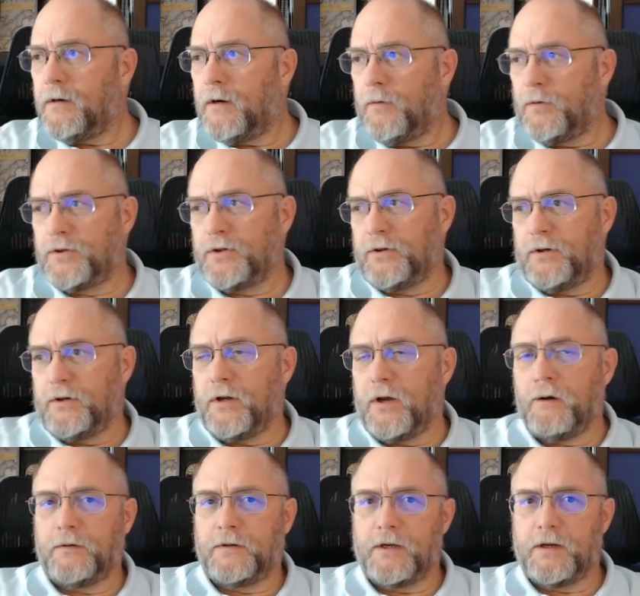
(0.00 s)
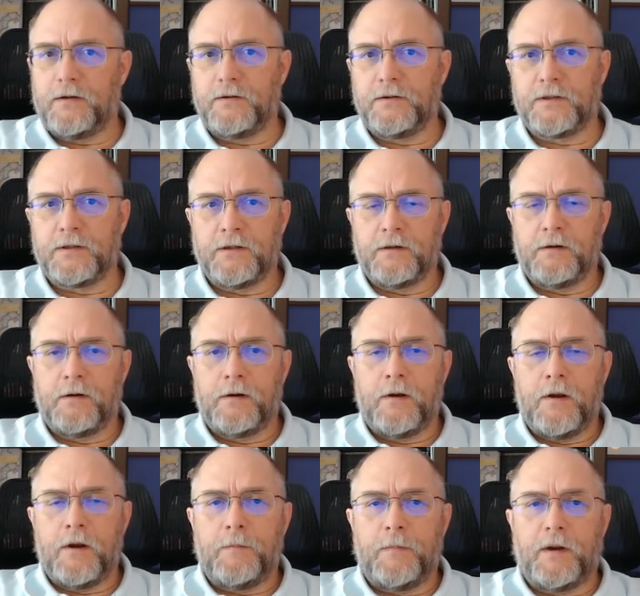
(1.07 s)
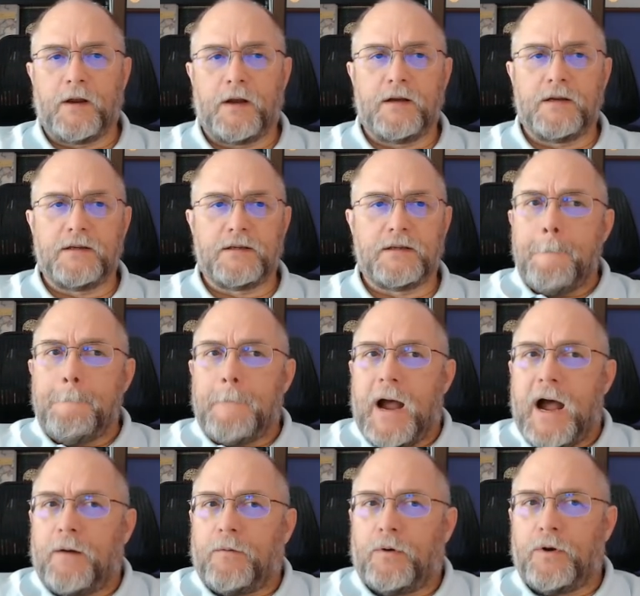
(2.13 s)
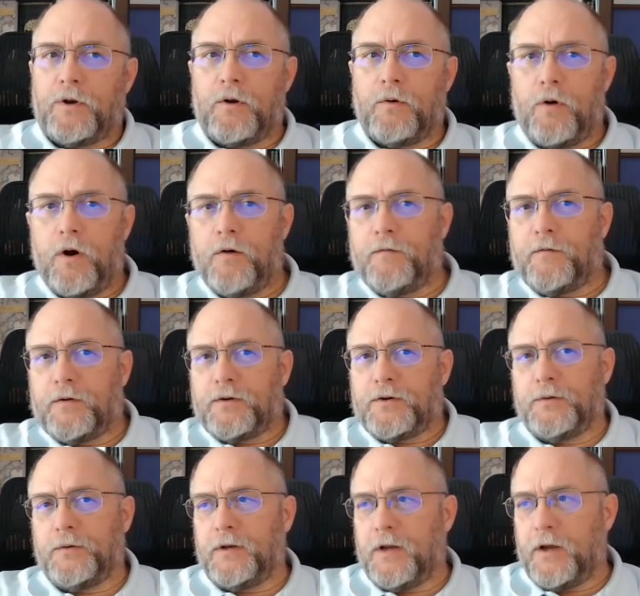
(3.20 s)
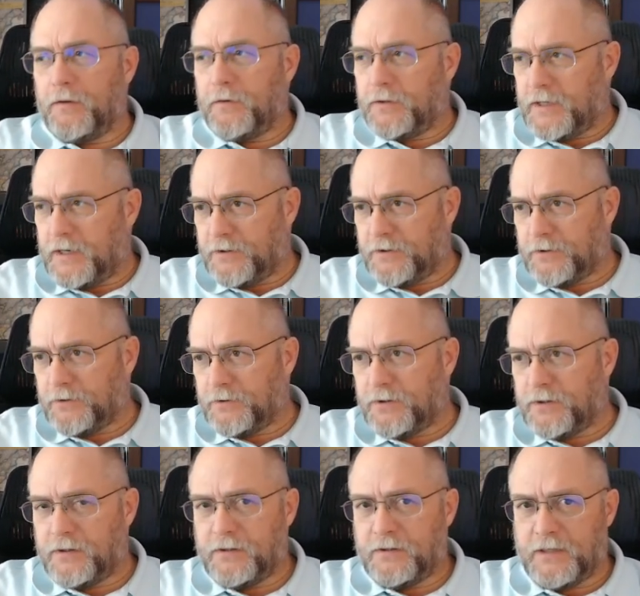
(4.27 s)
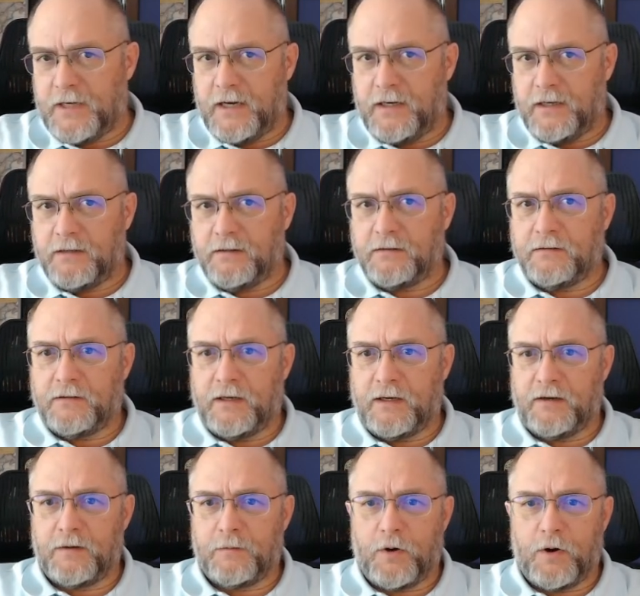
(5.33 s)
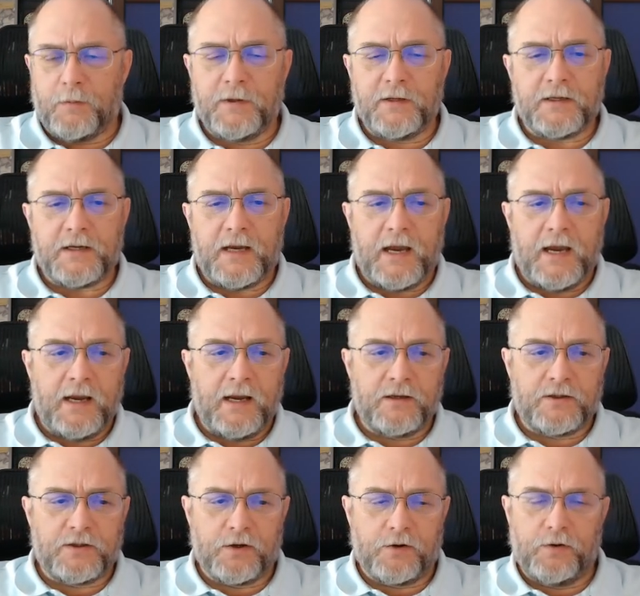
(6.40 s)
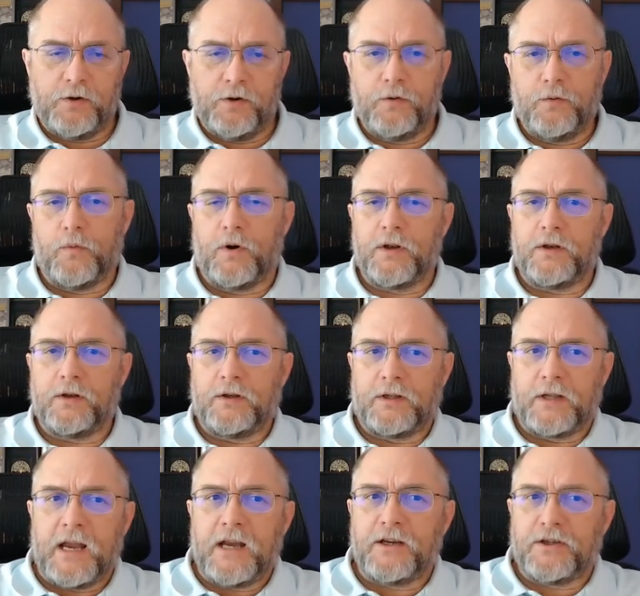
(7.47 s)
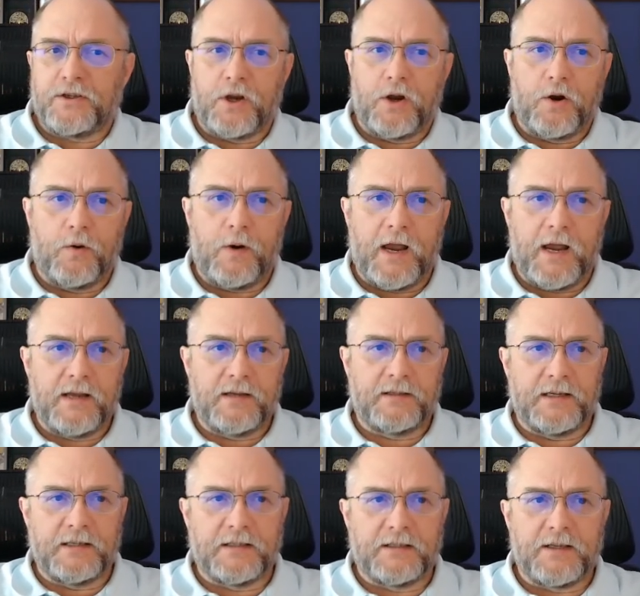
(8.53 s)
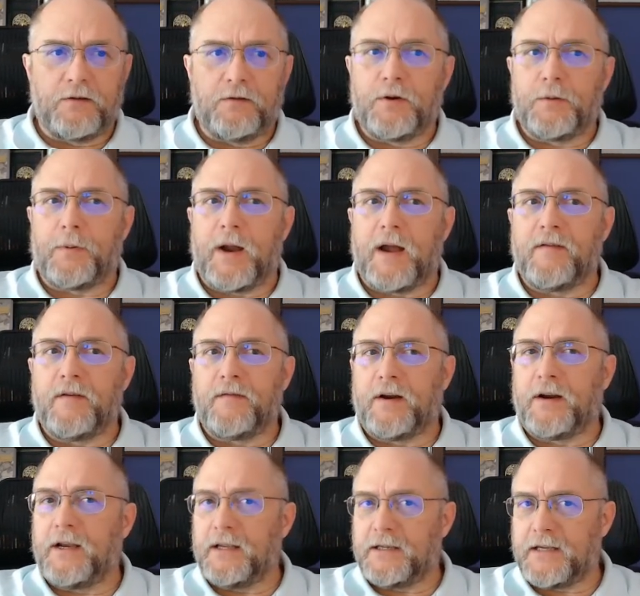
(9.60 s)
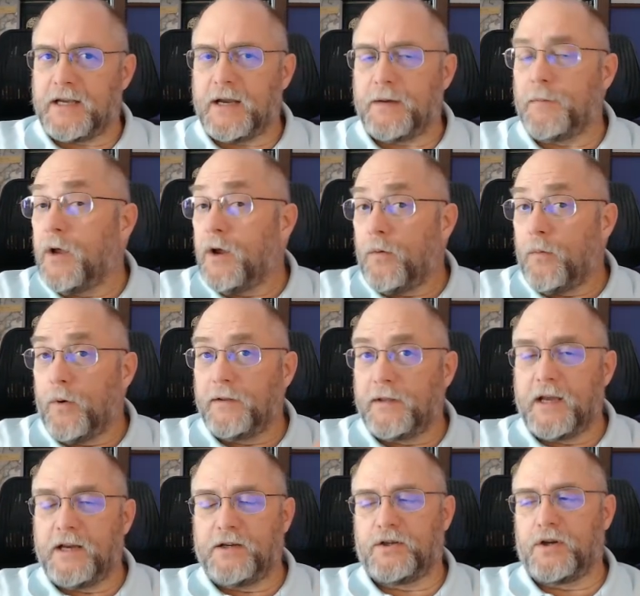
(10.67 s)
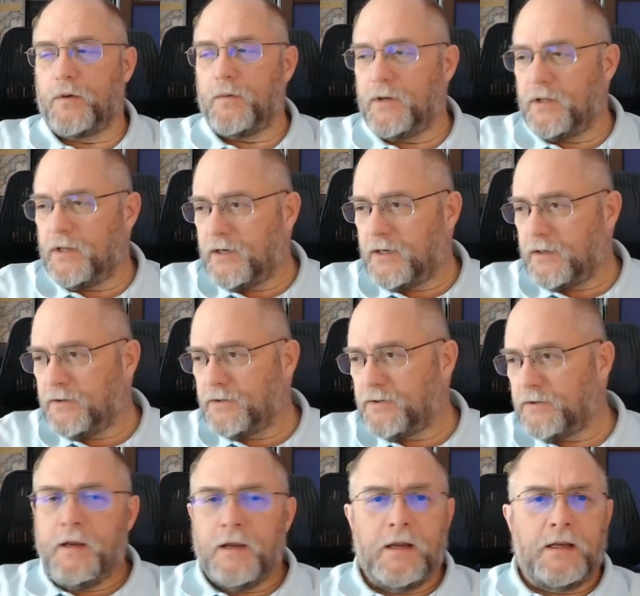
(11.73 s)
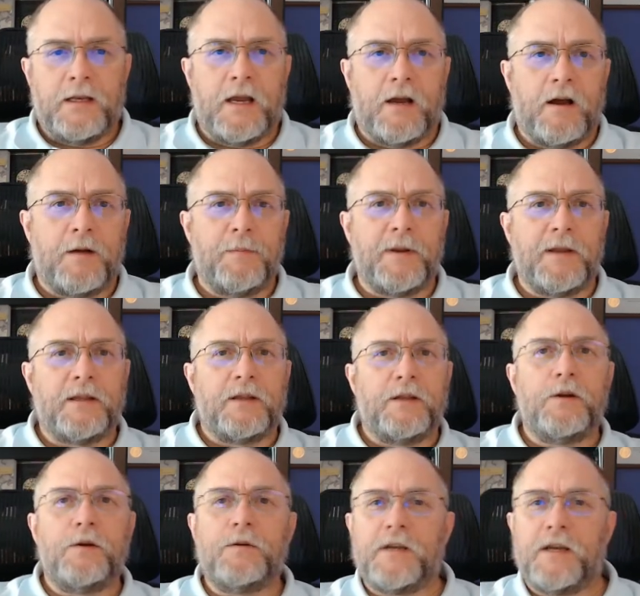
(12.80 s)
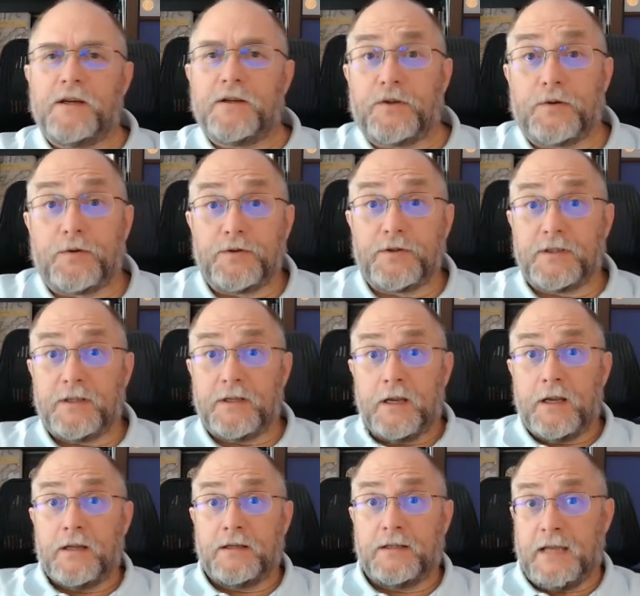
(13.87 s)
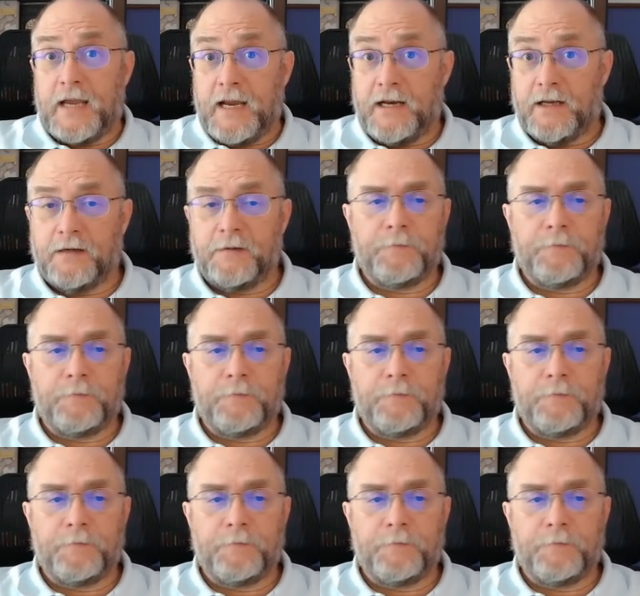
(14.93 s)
want you to note those because I'm going to go over to another tester's data here in a moment and show you what they show as, this is under the private variants tab, what they show in theirs. Now I'm in the new tester's data.